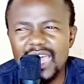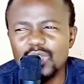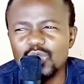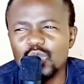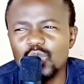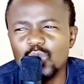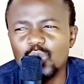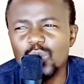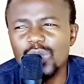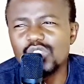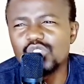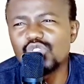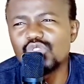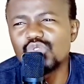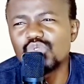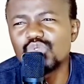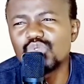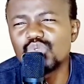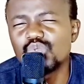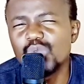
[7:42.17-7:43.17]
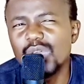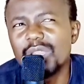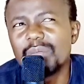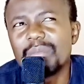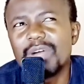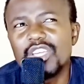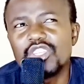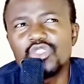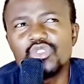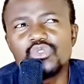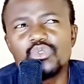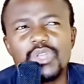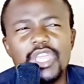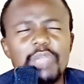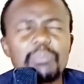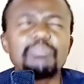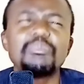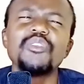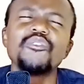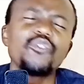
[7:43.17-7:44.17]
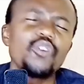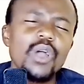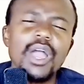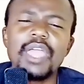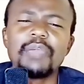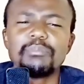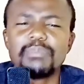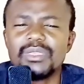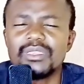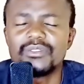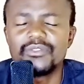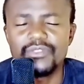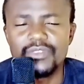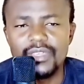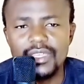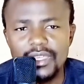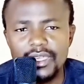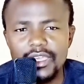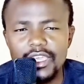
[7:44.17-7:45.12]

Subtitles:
don't want to dwell much into it beef or I beef.